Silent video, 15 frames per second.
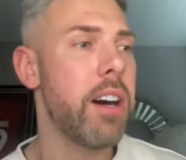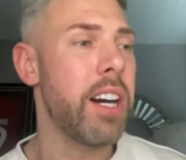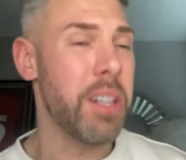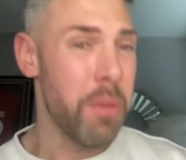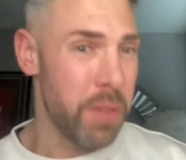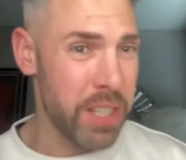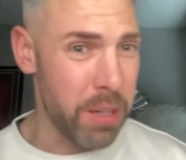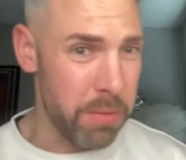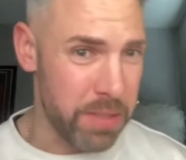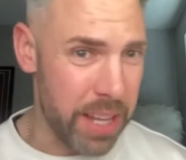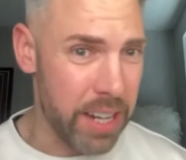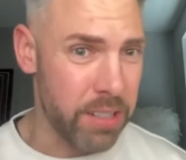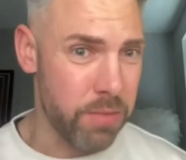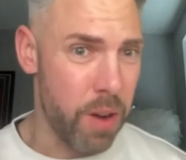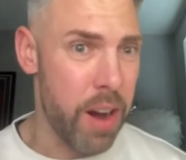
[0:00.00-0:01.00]
I don't think it was
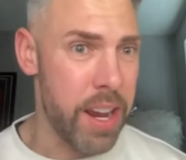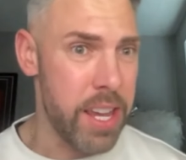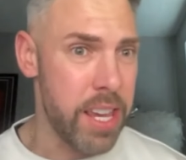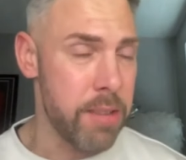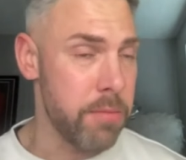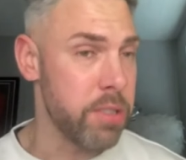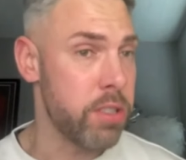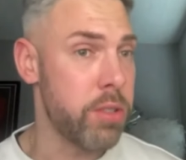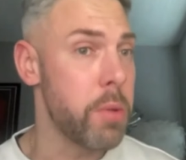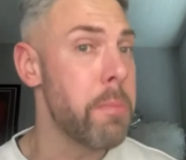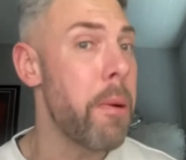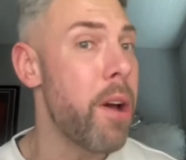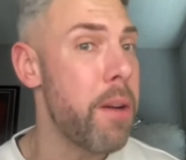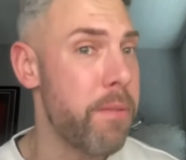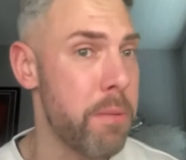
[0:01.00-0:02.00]
that great. It was
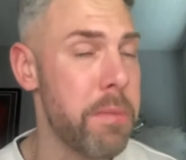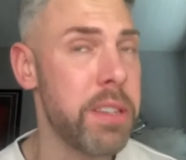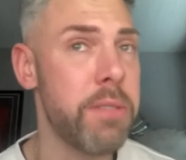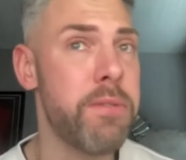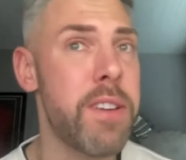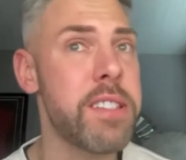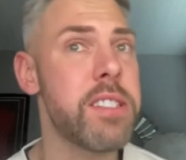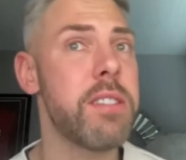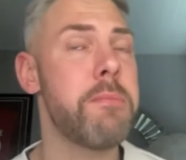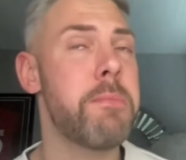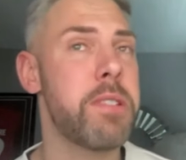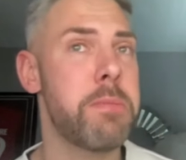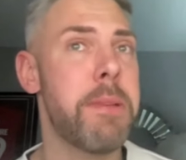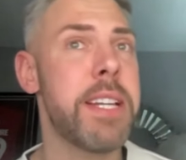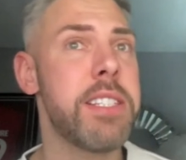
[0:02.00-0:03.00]
superb from a defensive
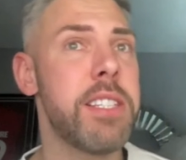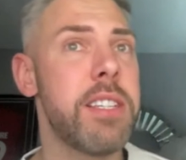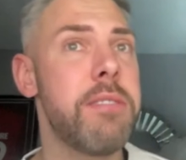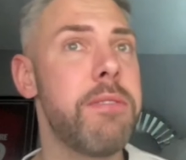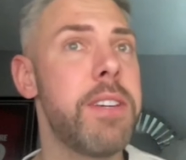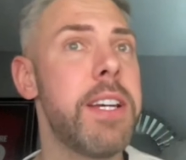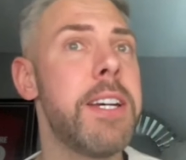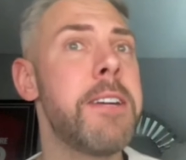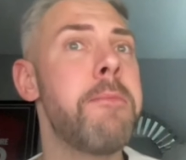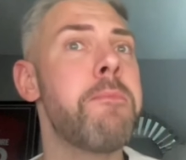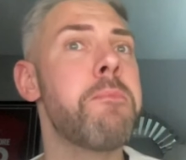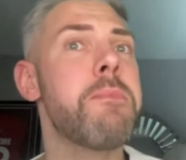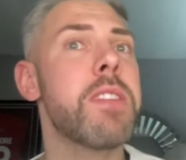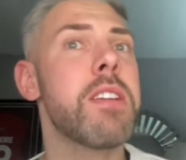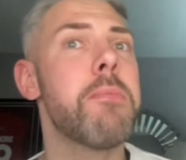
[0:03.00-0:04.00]
perspective,
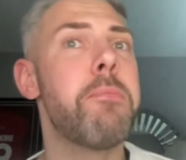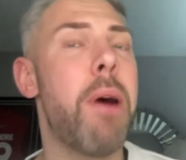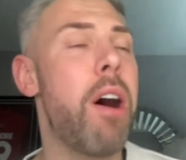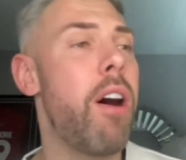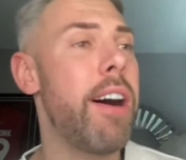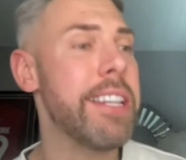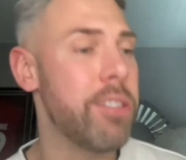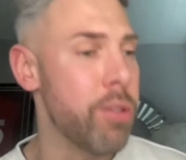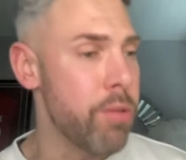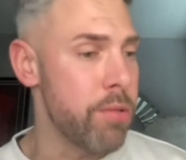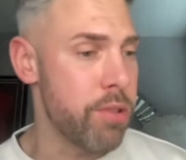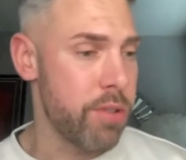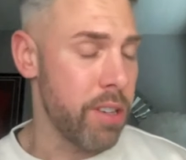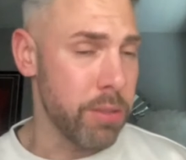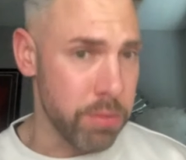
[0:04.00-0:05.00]
but I do
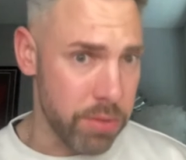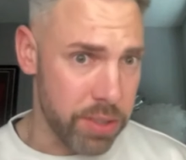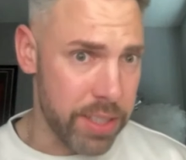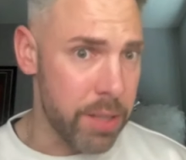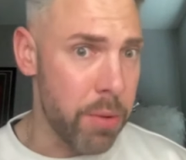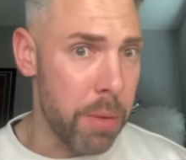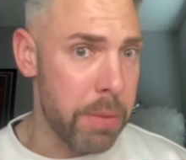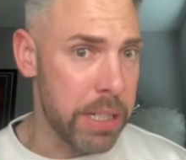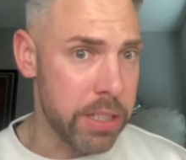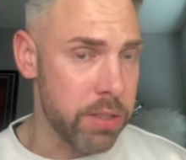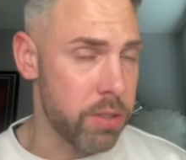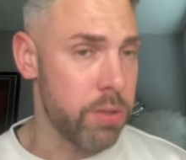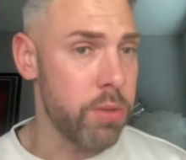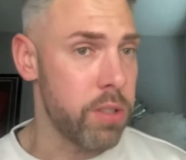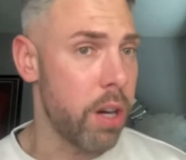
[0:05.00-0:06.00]
struggle to see where we're going to
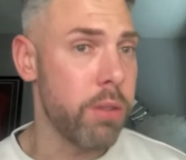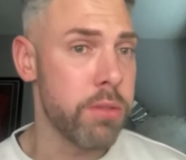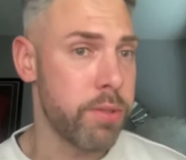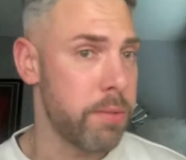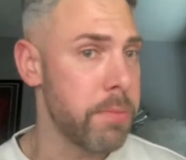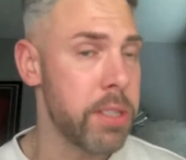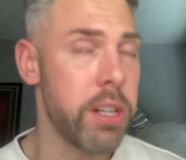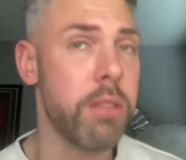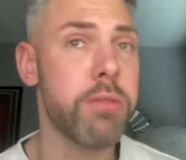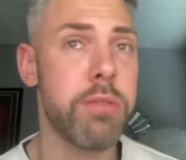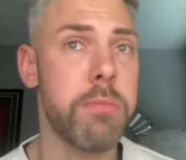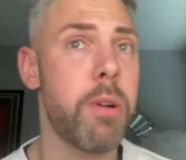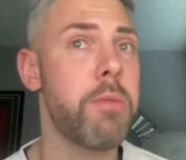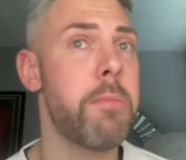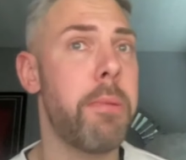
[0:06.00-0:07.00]
score goals from and goals
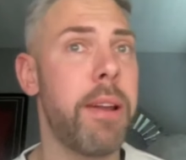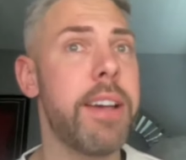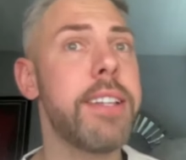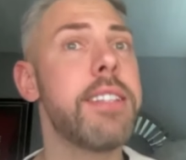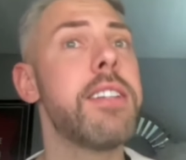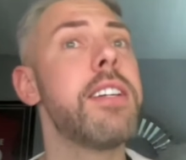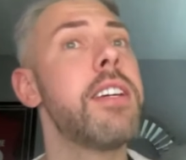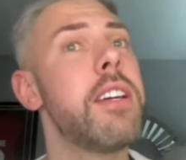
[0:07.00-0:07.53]
from open play.